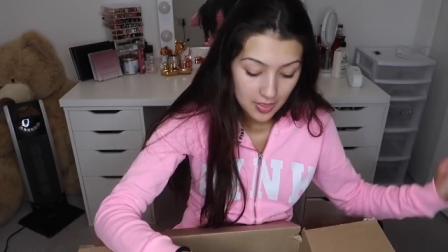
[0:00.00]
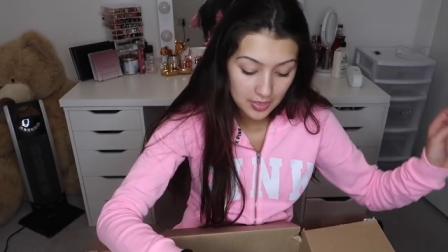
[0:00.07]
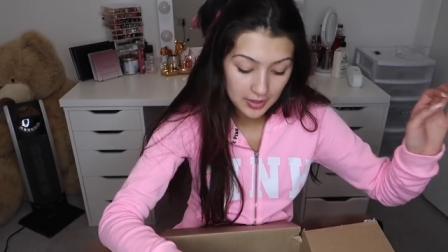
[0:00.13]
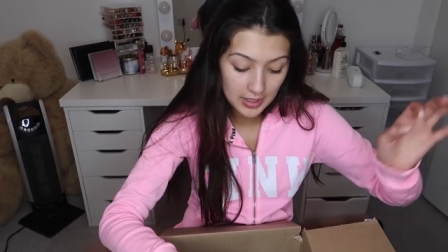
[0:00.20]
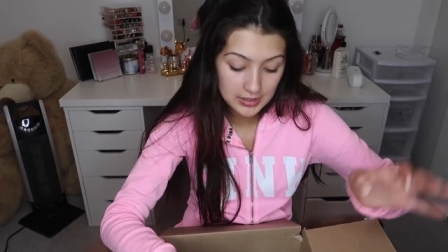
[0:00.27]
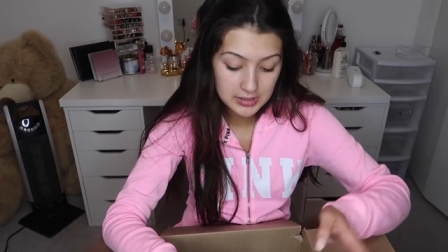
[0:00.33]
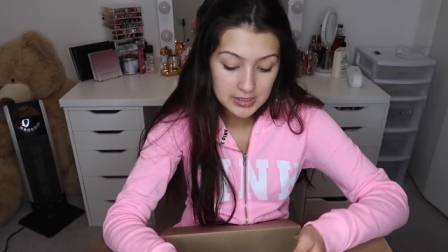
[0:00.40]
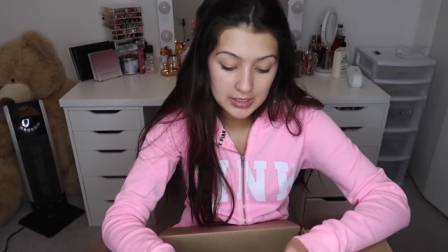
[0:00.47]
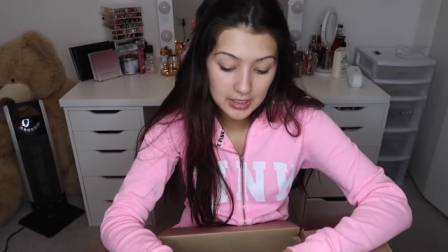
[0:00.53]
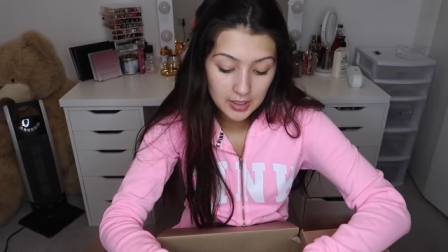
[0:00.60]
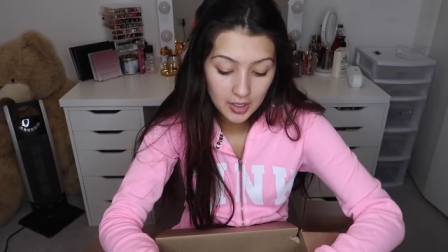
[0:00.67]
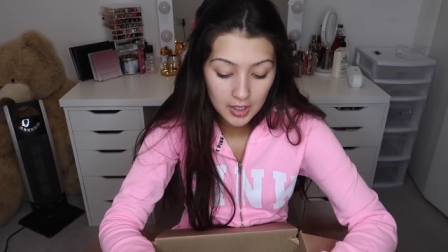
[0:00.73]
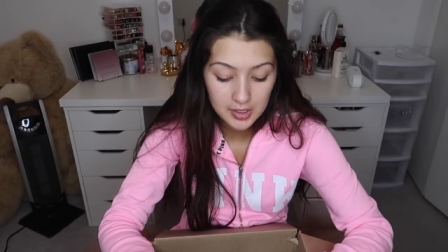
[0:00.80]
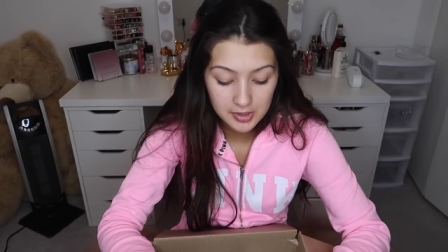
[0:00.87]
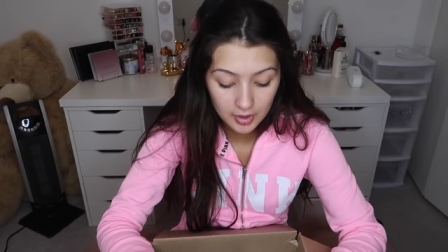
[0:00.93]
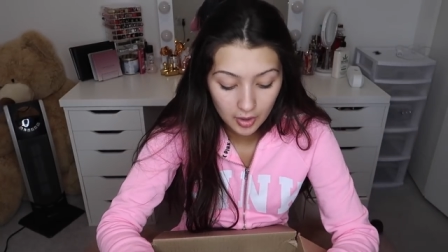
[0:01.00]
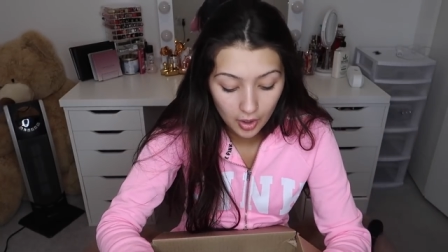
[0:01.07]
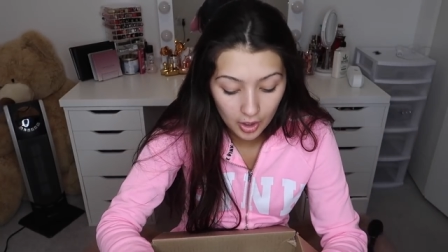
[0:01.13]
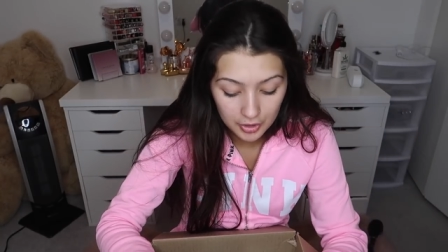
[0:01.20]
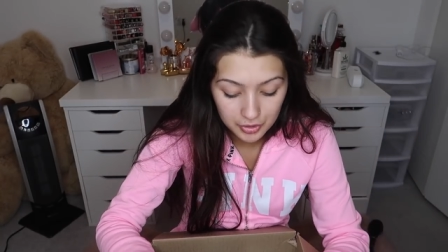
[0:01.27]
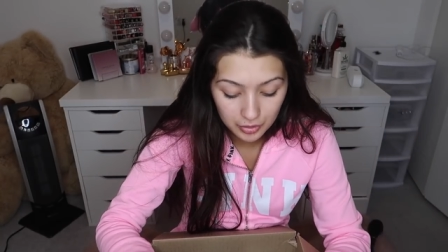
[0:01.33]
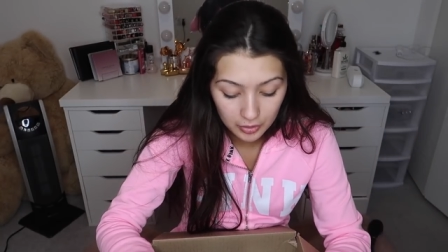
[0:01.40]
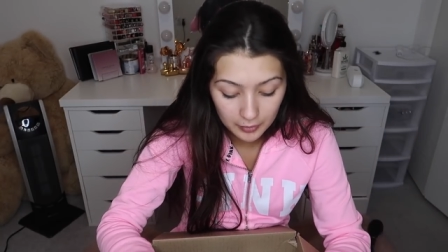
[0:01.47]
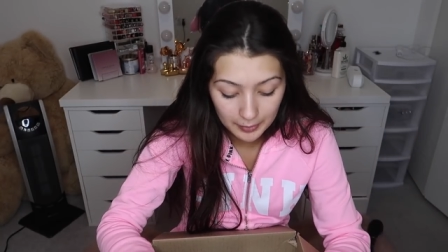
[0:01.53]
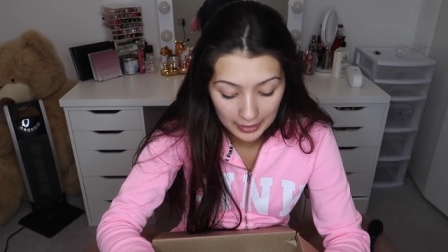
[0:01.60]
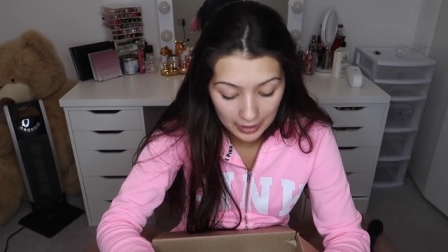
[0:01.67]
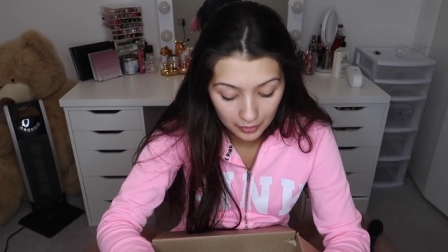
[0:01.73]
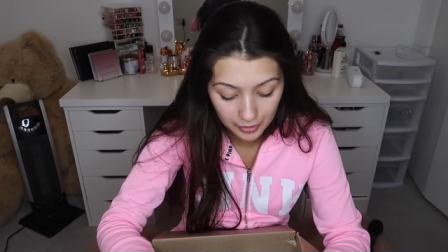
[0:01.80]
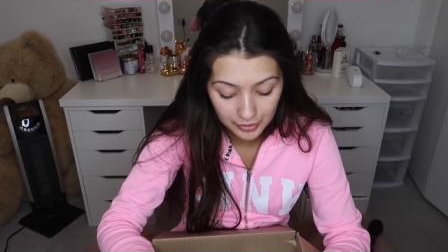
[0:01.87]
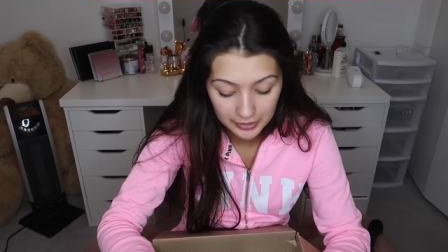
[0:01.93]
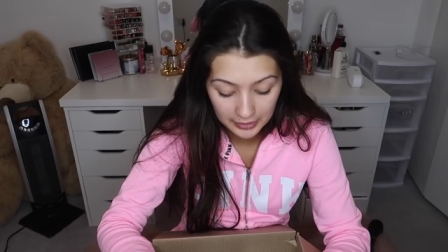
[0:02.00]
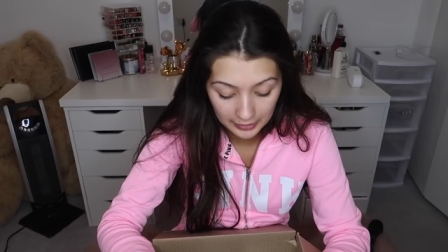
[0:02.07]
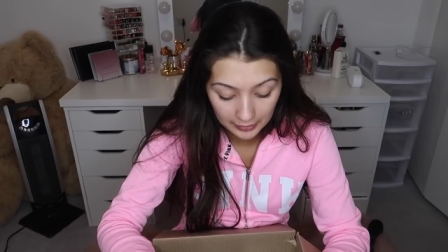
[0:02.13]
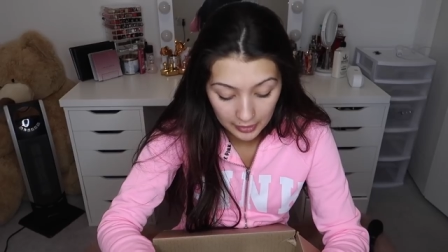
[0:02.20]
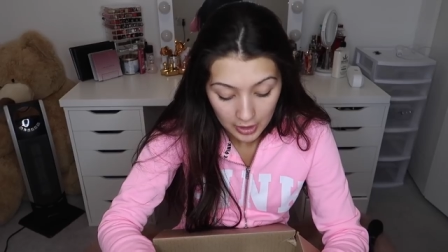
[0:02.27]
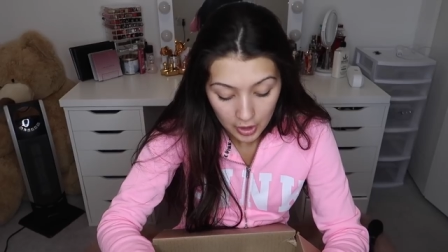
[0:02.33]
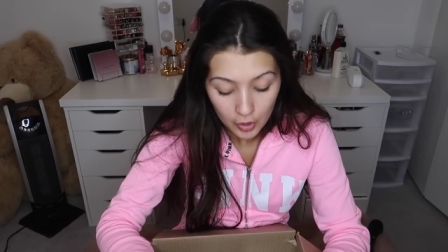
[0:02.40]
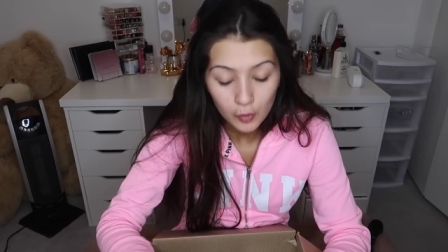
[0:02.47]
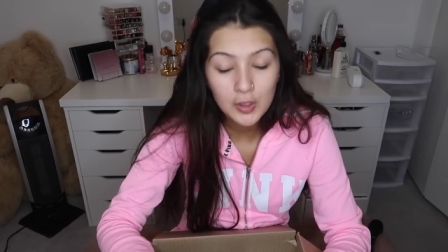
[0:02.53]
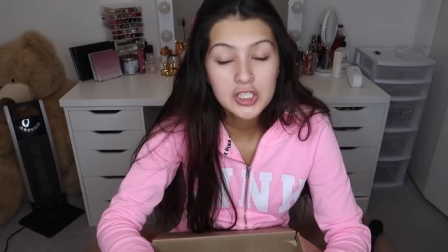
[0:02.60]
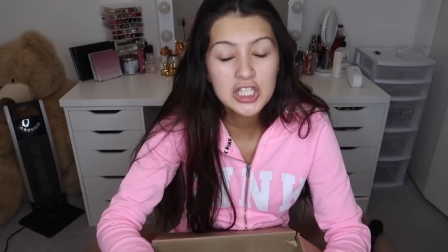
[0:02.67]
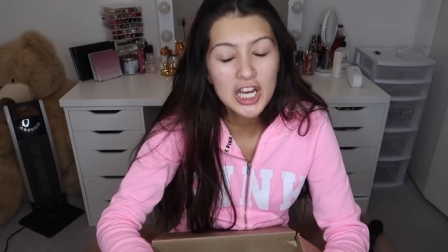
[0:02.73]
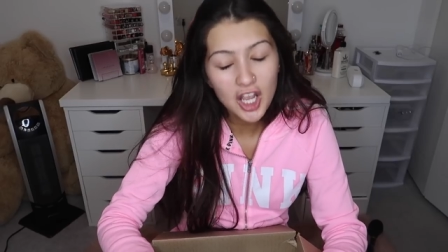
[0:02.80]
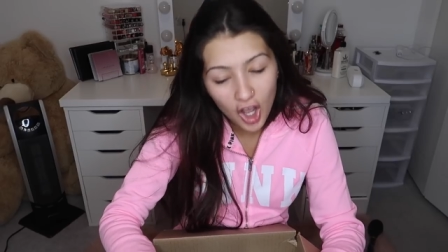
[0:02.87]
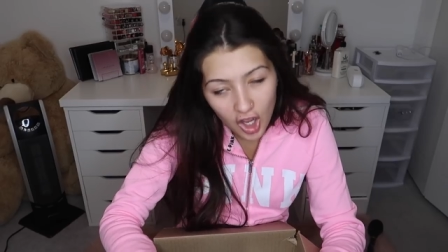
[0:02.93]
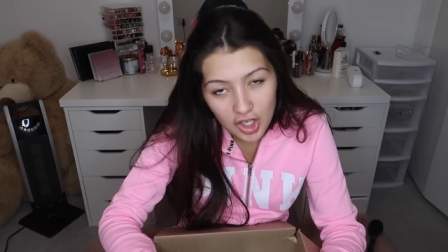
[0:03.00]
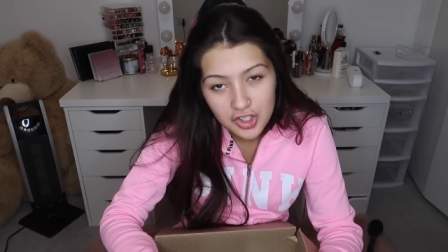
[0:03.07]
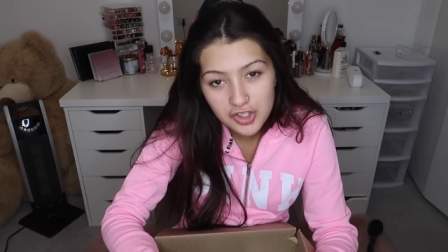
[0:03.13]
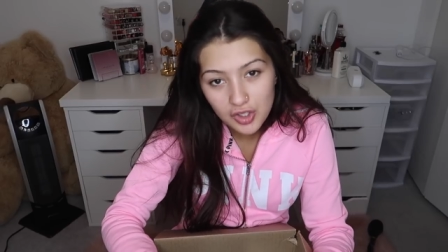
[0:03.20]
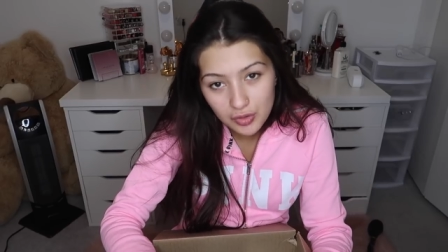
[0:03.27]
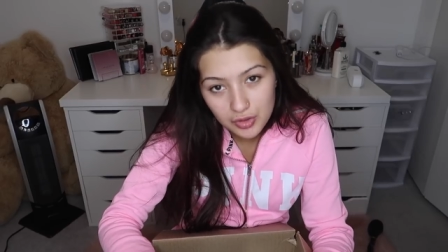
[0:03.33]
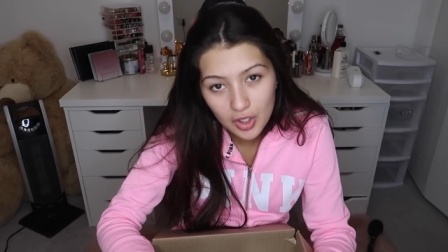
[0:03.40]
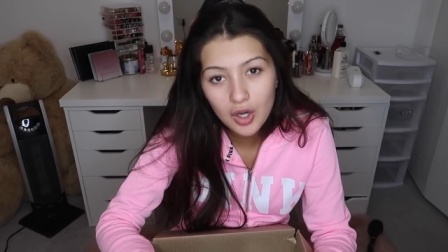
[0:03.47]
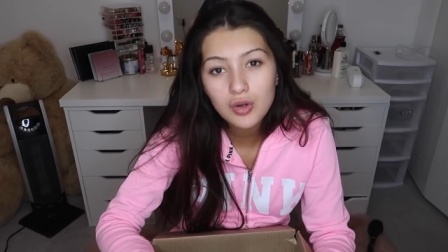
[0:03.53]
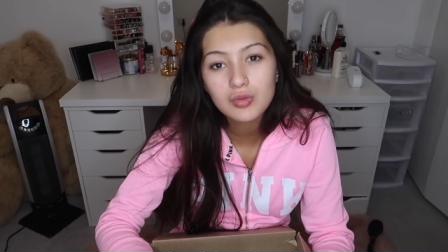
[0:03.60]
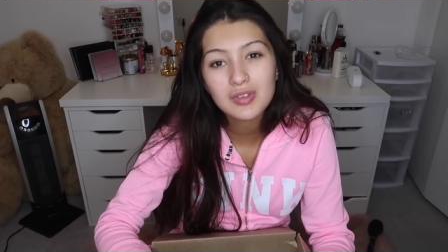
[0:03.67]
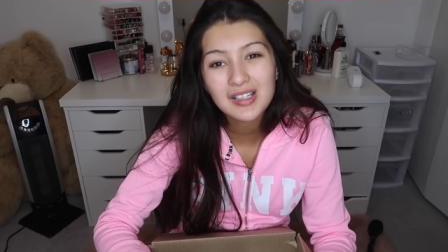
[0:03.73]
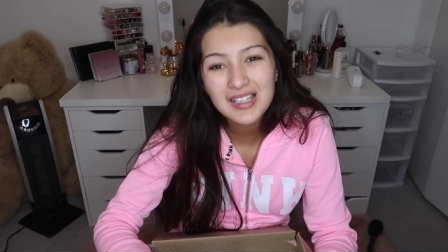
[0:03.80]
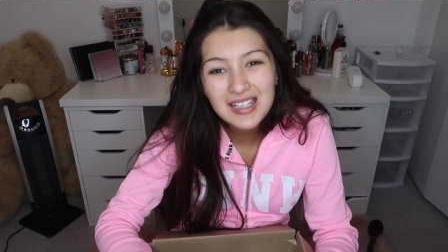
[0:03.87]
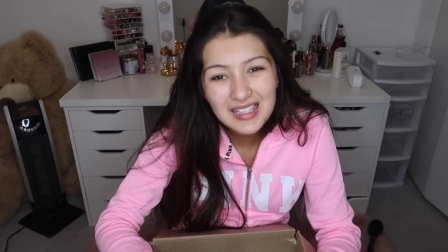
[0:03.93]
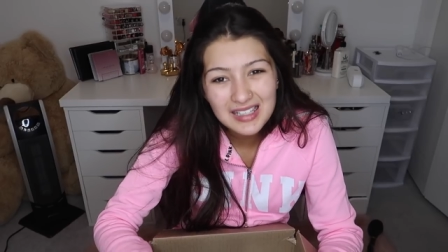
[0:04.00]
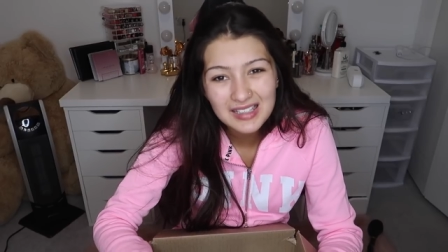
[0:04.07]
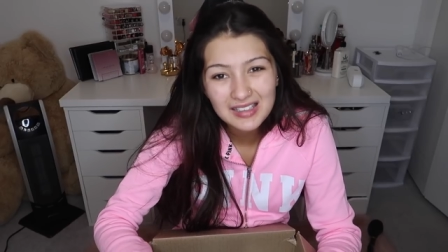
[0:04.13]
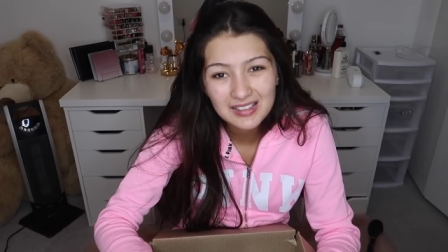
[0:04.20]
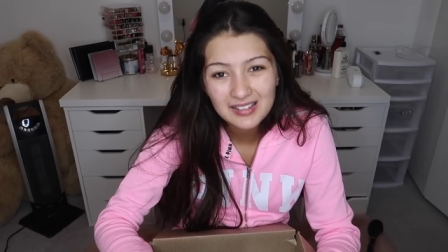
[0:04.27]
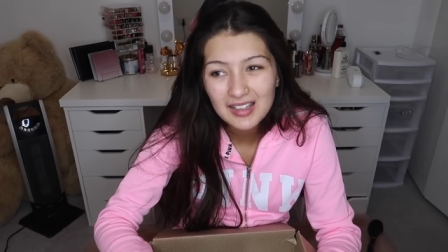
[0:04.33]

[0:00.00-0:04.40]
The next thing I got is a contour powder kit, which I also don't need.